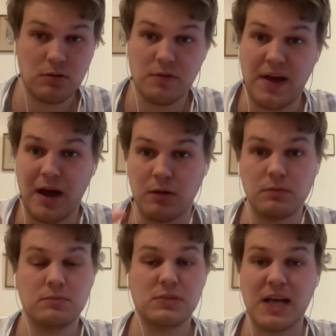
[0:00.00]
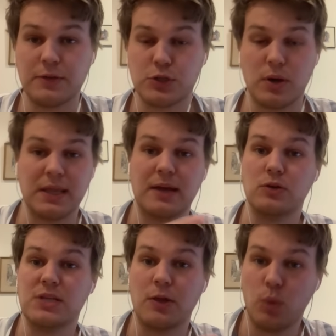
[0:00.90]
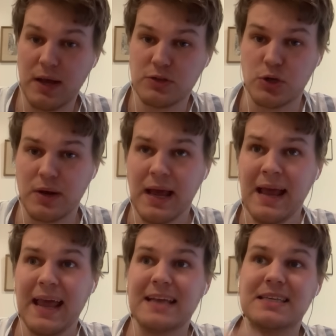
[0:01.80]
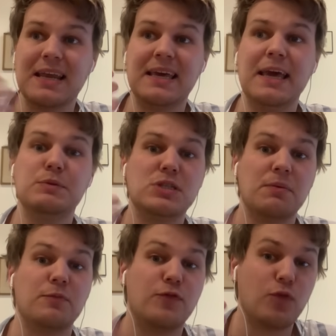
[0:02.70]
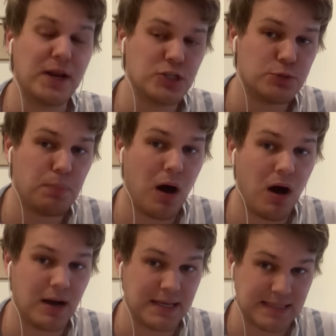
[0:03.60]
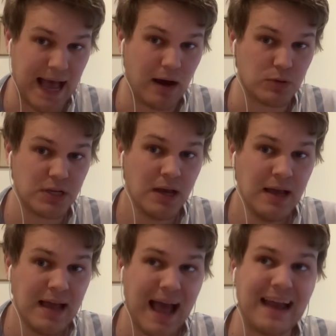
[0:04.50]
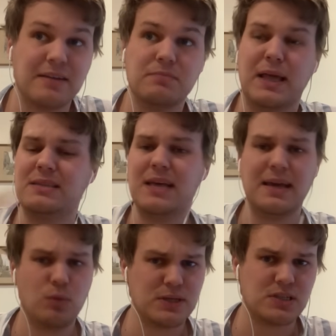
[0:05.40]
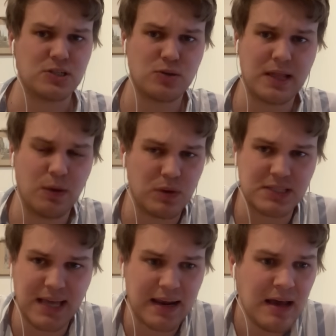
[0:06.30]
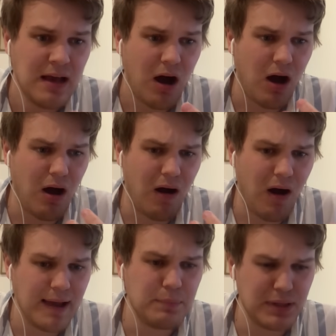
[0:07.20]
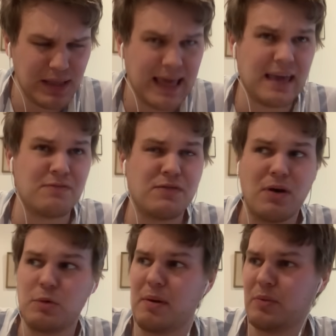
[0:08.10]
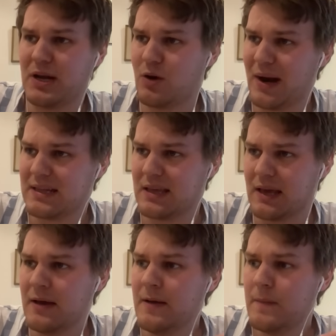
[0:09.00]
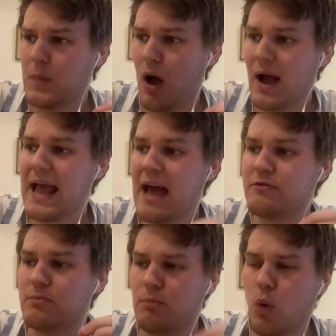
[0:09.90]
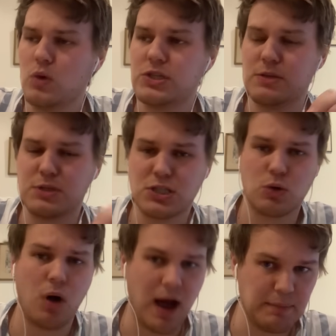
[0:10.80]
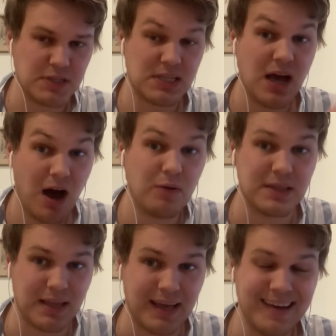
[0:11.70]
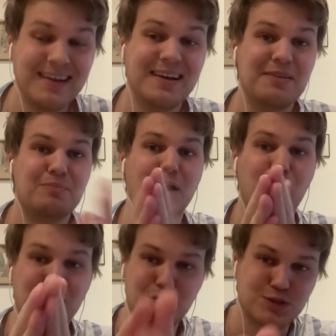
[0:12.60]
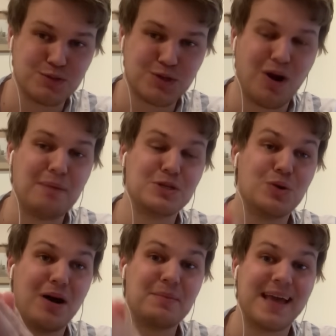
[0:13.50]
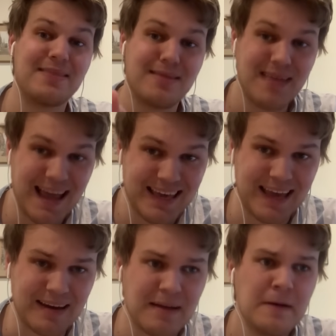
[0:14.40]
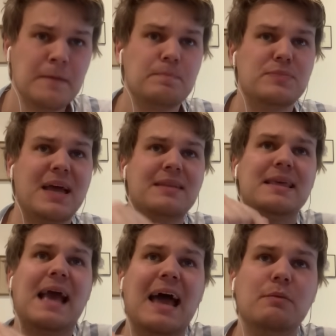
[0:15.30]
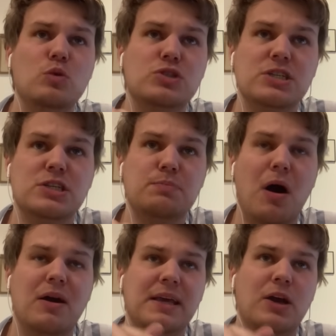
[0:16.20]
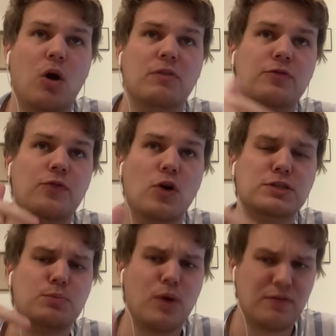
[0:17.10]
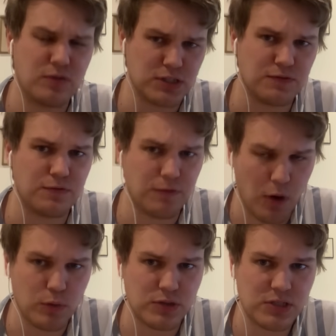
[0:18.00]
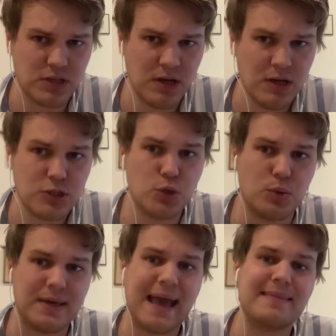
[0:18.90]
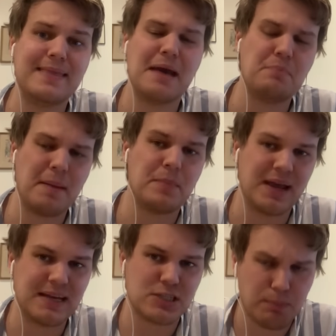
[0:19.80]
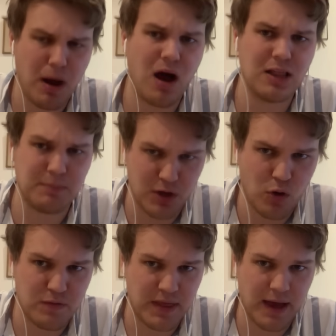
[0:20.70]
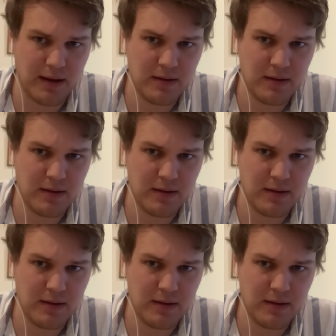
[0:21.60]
of how South Australia and New South Wales do it is that it keeps some fringe parties out. And like, take Western Australia once again. I believe, if I'm remembering correctly, I have more subscribers currently, my wonderful subscribers who I'm again thanking, than the Animal Justice Party got first preference votes to get their member into Parliament over there.